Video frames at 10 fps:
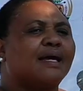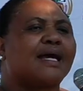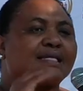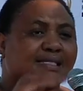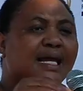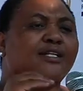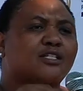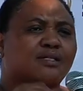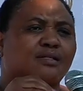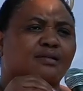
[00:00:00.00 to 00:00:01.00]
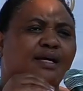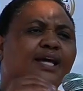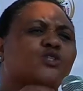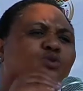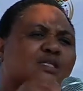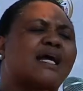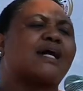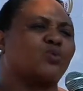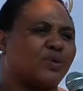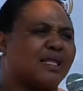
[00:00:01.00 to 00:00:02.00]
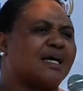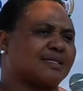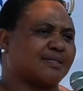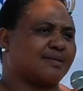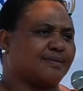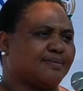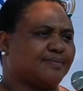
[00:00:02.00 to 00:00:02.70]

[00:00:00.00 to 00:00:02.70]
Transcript: has to start with us.